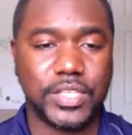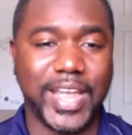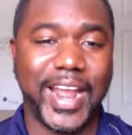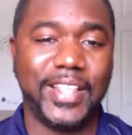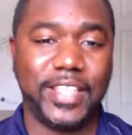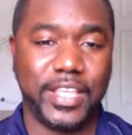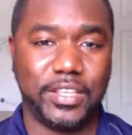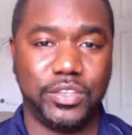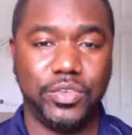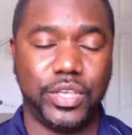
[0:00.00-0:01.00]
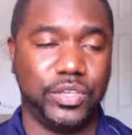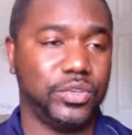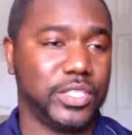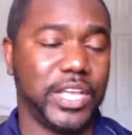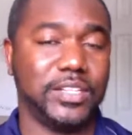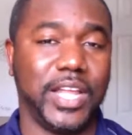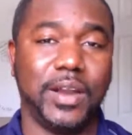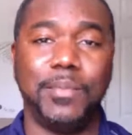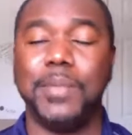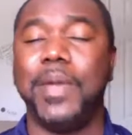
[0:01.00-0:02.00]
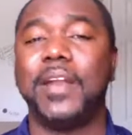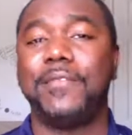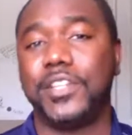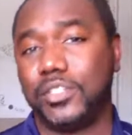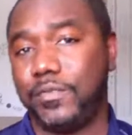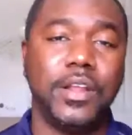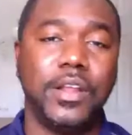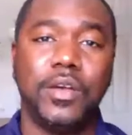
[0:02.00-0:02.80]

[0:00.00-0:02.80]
that I think you can use that'll be beneficial for you.